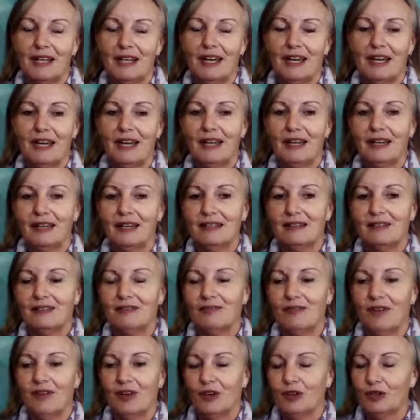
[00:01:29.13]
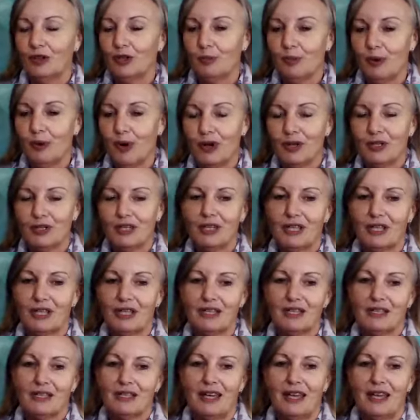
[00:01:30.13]
I had followed the
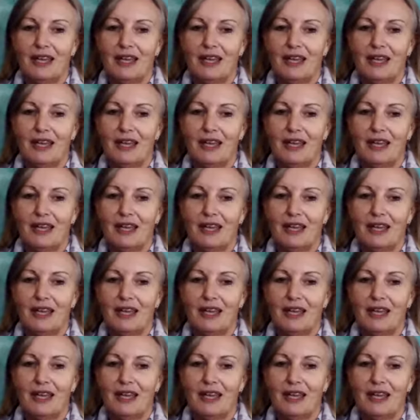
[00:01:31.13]
process,